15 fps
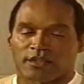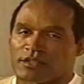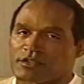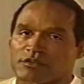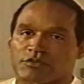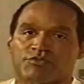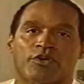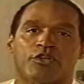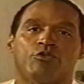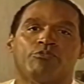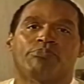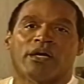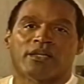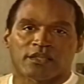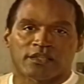This is for you
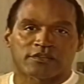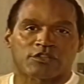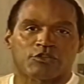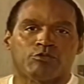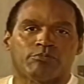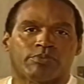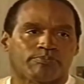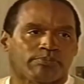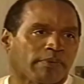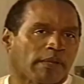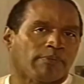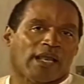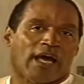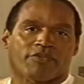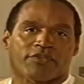pundits and you
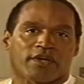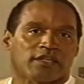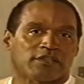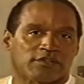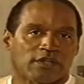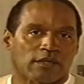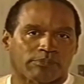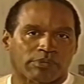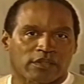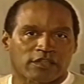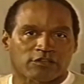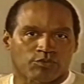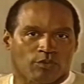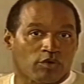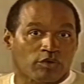people out there that say the
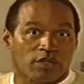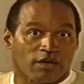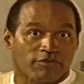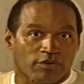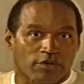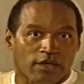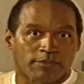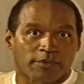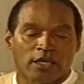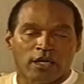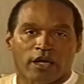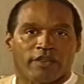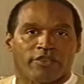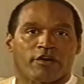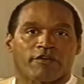police won't cover up
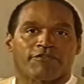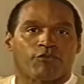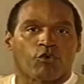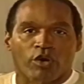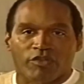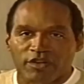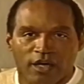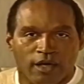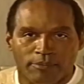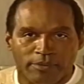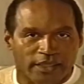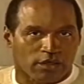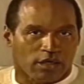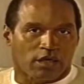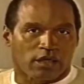and they're
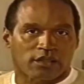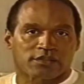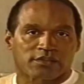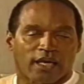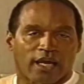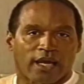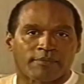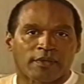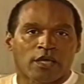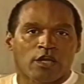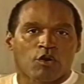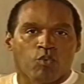forthcoming all the time.